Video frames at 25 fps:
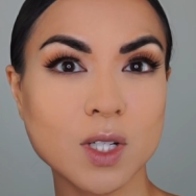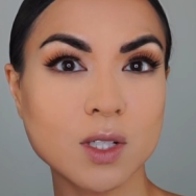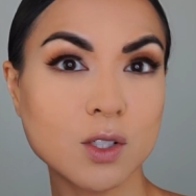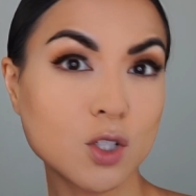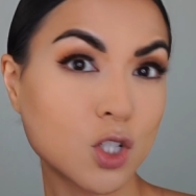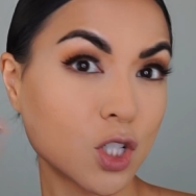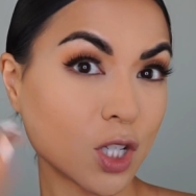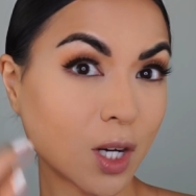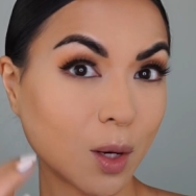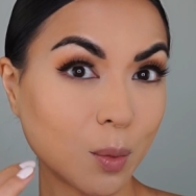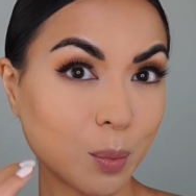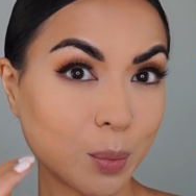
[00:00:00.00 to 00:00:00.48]

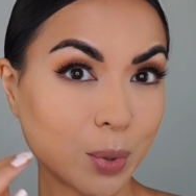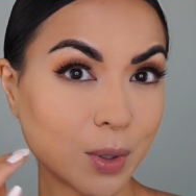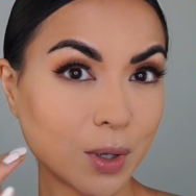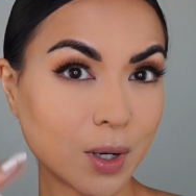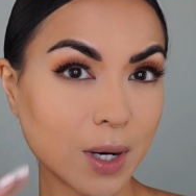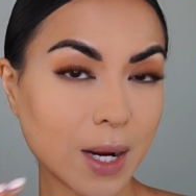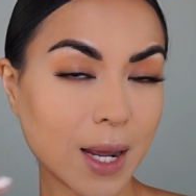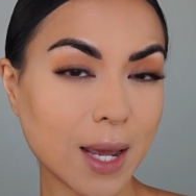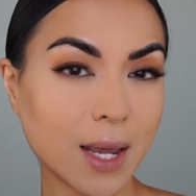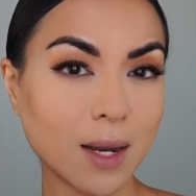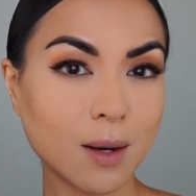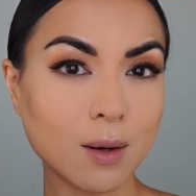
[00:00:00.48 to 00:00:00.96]

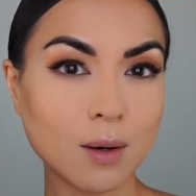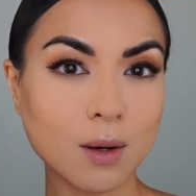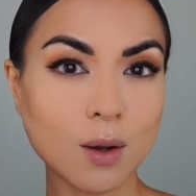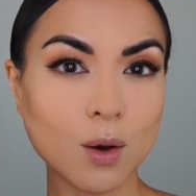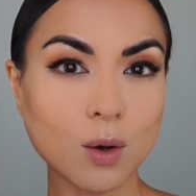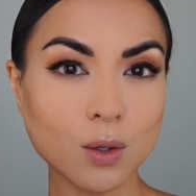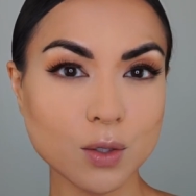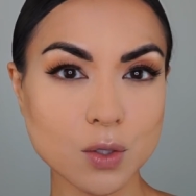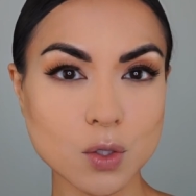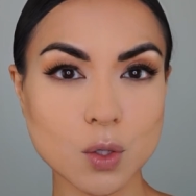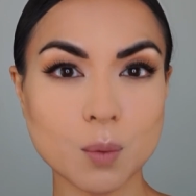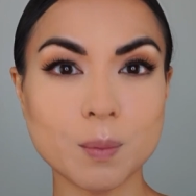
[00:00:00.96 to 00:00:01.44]
sharper and
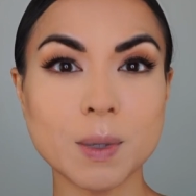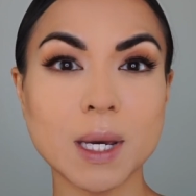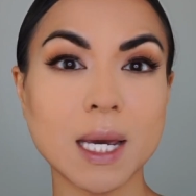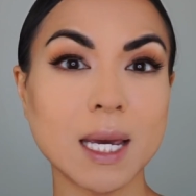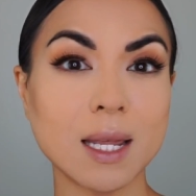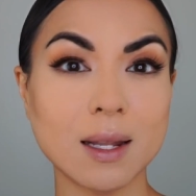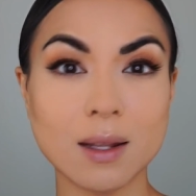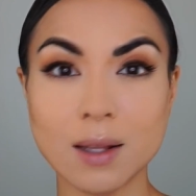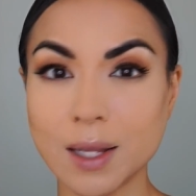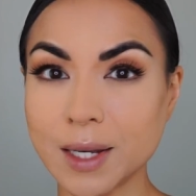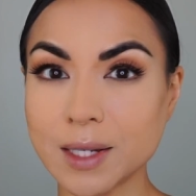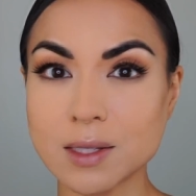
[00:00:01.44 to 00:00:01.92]
also make
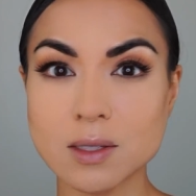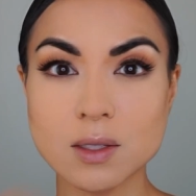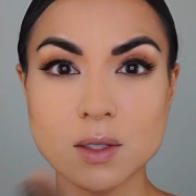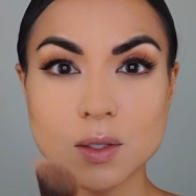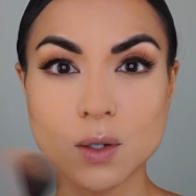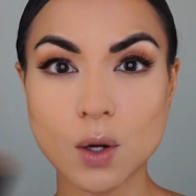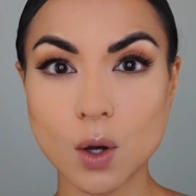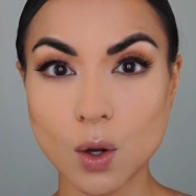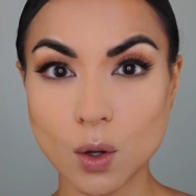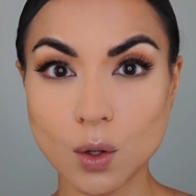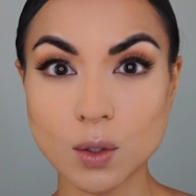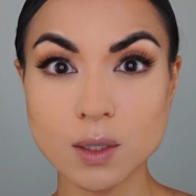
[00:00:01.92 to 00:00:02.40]
it
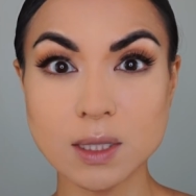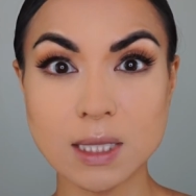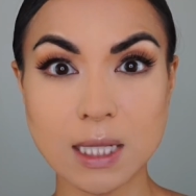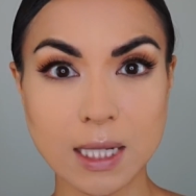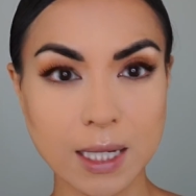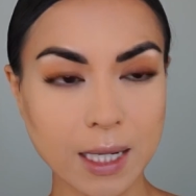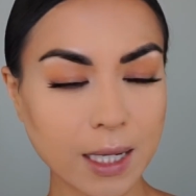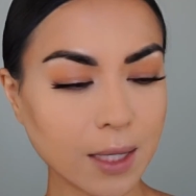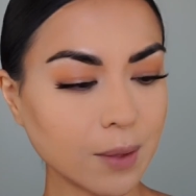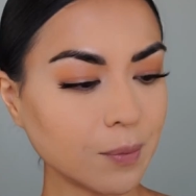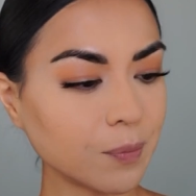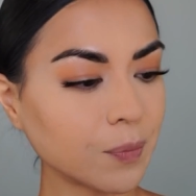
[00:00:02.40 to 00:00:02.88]
last all
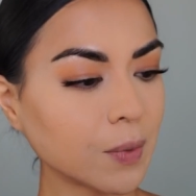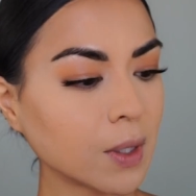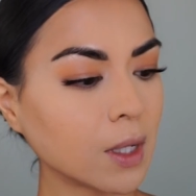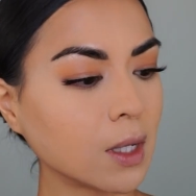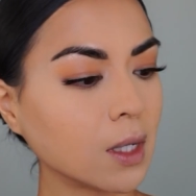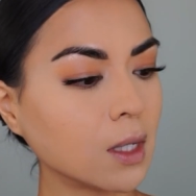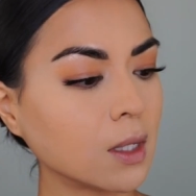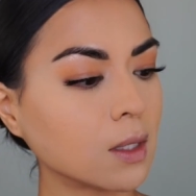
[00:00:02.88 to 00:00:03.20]
day.